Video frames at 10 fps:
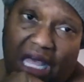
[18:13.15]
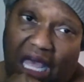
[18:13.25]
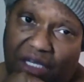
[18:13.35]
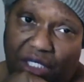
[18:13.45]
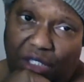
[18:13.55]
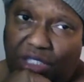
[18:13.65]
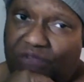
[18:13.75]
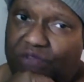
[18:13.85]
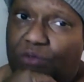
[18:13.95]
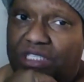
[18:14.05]
I know
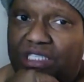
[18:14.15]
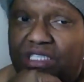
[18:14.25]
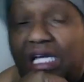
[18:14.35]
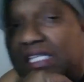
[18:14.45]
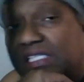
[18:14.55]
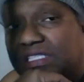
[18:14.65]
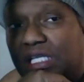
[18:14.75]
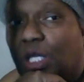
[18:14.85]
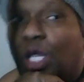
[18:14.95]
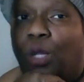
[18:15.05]
that for what the doctors
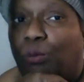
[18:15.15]
say,